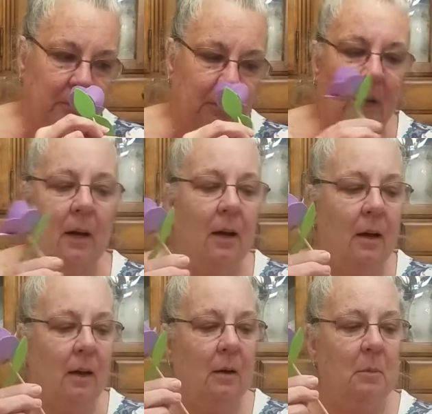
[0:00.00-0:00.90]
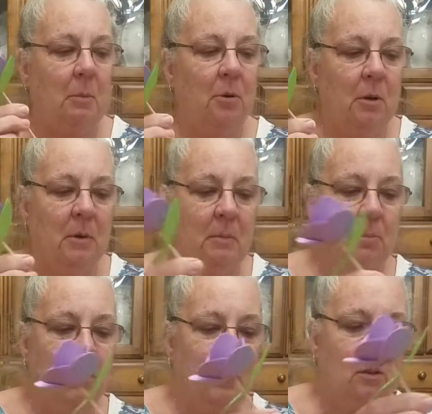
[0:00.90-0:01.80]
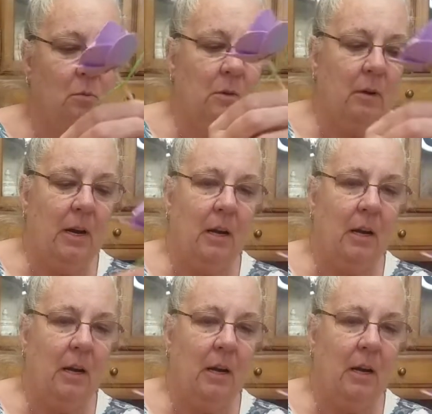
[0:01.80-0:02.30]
I'm going to put this one right